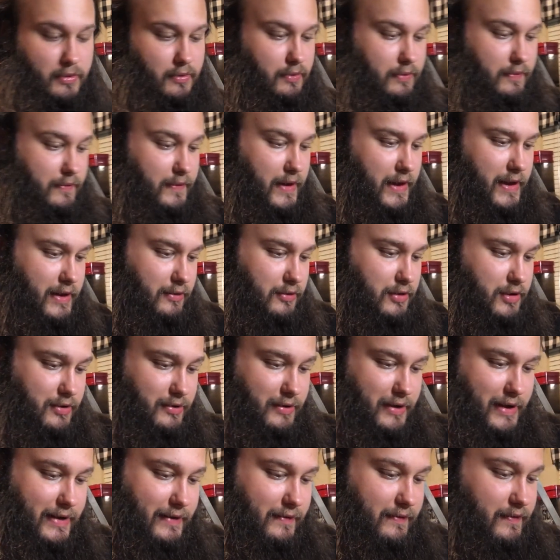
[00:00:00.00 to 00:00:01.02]
they look
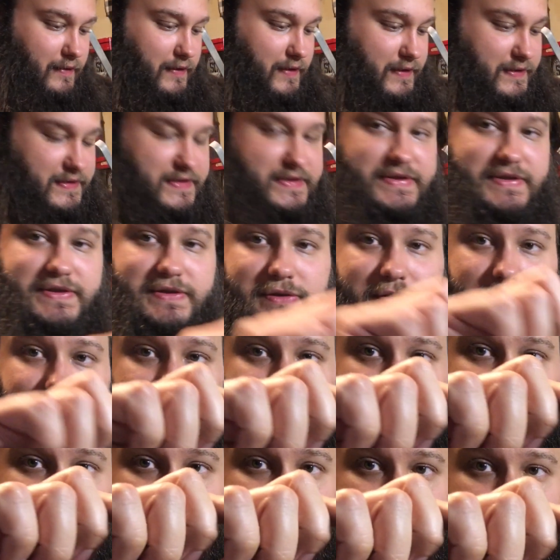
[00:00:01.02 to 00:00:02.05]
like this.
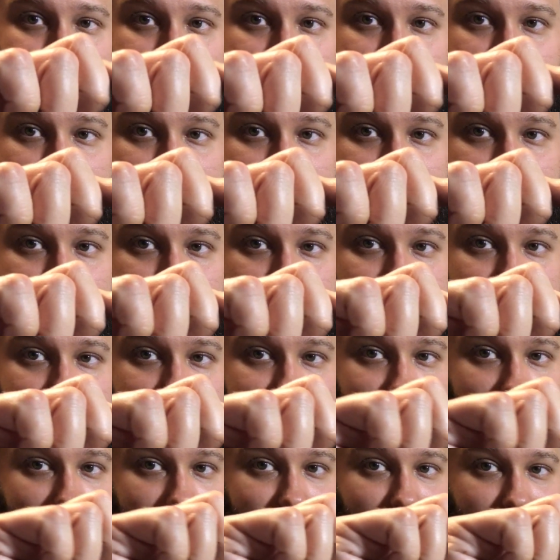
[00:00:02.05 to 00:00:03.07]

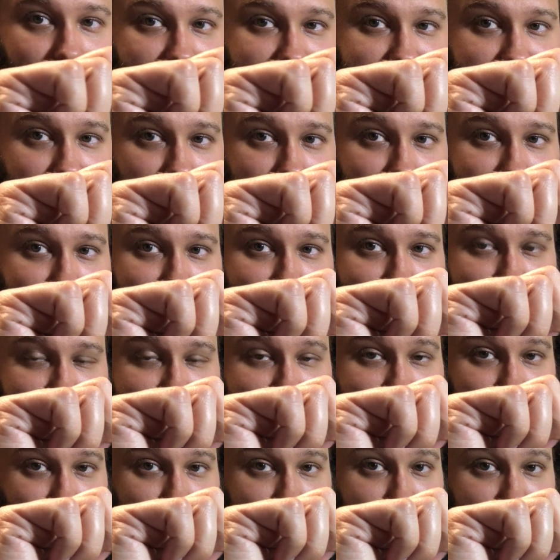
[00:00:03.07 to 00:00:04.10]
Yep, we're starting to get into
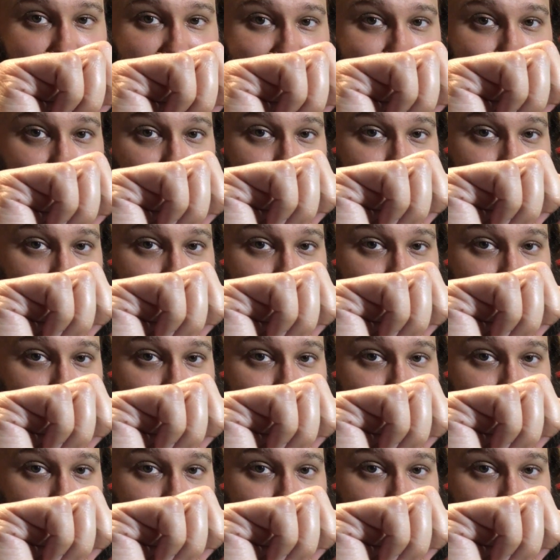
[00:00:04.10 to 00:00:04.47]
the really small